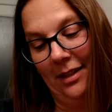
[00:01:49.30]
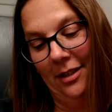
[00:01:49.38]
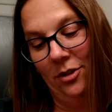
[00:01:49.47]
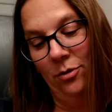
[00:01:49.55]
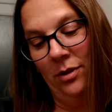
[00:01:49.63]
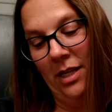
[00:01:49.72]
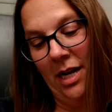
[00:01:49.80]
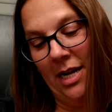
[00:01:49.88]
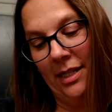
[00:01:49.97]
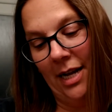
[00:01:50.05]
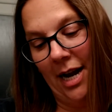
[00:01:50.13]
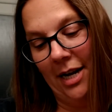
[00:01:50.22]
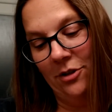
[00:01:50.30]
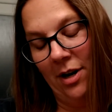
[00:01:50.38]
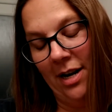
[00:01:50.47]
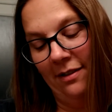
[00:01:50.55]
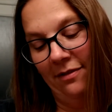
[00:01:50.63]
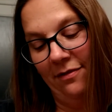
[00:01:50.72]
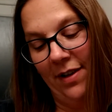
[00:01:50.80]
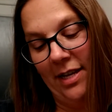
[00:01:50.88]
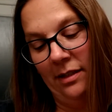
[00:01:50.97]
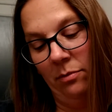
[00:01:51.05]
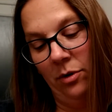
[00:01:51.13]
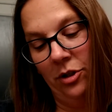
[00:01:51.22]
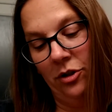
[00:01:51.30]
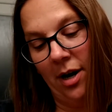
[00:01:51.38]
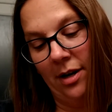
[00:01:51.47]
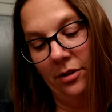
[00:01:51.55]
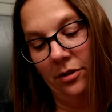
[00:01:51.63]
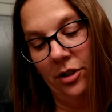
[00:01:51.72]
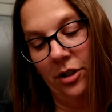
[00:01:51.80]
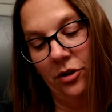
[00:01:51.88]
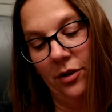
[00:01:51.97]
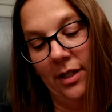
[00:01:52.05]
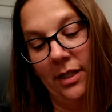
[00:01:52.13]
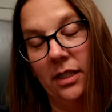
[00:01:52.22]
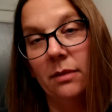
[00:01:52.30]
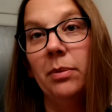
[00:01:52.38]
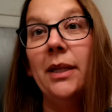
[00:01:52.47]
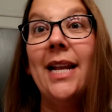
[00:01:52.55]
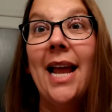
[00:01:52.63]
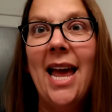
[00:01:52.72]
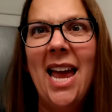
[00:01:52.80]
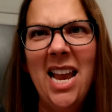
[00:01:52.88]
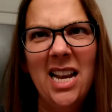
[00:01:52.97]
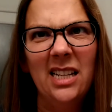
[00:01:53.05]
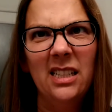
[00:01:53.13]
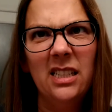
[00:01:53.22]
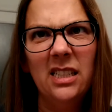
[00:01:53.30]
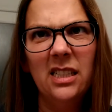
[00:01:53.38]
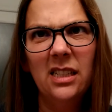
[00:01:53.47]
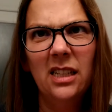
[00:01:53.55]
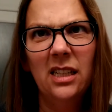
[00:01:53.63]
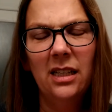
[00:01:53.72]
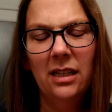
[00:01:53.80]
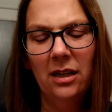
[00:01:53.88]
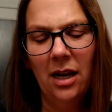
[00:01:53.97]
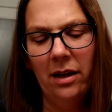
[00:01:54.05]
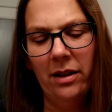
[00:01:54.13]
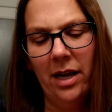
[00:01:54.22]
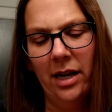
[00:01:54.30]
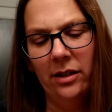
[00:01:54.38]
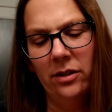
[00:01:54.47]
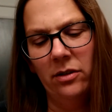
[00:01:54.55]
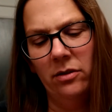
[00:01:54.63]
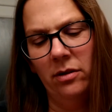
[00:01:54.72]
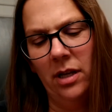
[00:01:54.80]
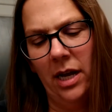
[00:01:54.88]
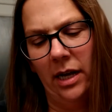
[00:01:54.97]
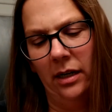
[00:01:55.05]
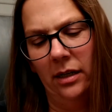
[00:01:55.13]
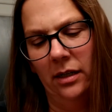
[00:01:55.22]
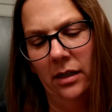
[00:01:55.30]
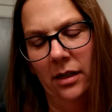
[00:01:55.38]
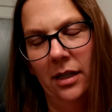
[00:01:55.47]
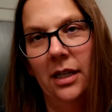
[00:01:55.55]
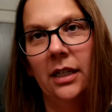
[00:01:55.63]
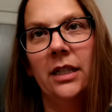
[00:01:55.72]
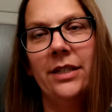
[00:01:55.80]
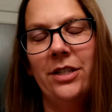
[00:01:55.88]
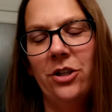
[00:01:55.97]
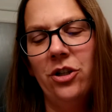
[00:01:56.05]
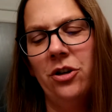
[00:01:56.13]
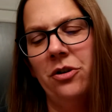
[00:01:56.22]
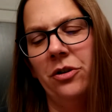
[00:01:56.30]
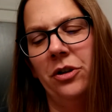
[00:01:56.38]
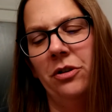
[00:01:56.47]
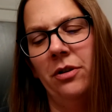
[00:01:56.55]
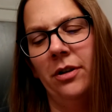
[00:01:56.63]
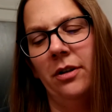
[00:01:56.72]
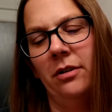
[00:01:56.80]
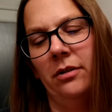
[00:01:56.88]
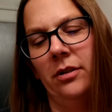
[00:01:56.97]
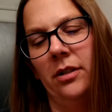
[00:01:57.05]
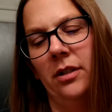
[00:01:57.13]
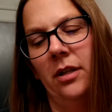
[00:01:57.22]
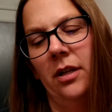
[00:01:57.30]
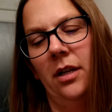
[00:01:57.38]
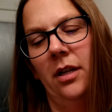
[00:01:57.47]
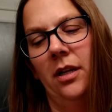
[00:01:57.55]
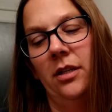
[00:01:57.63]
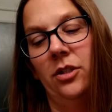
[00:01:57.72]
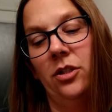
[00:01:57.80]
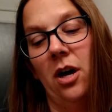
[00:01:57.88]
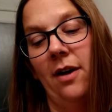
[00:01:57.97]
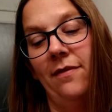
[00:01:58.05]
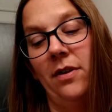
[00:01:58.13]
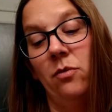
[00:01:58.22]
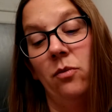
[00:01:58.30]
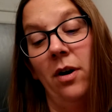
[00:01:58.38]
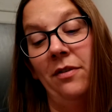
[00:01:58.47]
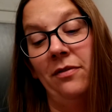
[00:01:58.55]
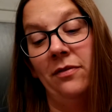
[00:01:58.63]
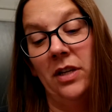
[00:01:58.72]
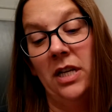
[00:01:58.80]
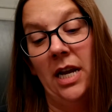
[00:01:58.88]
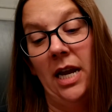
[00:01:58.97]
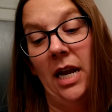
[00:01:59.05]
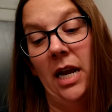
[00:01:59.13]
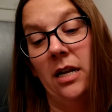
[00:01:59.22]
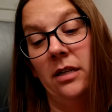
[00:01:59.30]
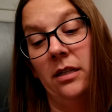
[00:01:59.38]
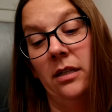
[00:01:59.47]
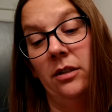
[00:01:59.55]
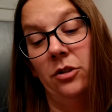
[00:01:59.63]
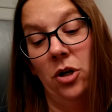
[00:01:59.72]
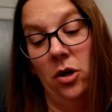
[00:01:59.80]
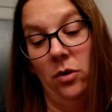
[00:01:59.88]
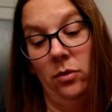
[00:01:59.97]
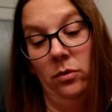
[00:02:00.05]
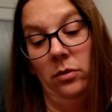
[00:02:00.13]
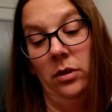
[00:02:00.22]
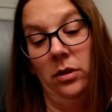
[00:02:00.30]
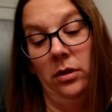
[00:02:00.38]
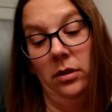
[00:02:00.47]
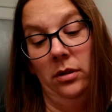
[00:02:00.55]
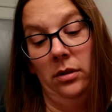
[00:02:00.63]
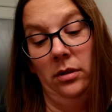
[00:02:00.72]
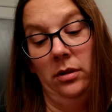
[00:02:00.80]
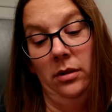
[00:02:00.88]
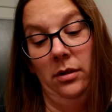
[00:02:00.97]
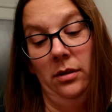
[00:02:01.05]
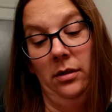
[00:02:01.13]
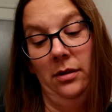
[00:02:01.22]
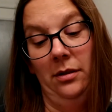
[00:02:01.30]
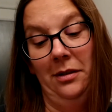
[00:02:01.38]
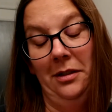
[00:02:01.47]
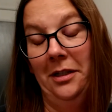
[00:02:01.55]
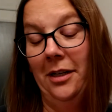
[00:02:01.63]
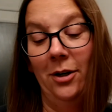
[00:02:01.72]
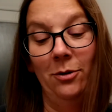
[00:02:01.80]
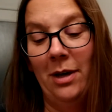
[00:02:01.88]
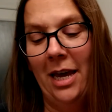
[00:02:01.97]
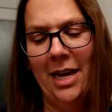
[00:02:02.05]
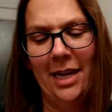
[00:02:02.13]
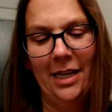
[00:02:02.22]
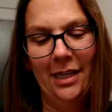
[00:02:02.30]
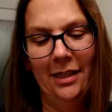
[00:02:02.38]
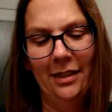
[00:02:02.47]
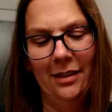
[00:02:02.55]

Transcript: Use it as a hydrating face moisturizer to treat split ends. How the heck do you do that? Condition your cuticles, soften rough feet and toes. Okay.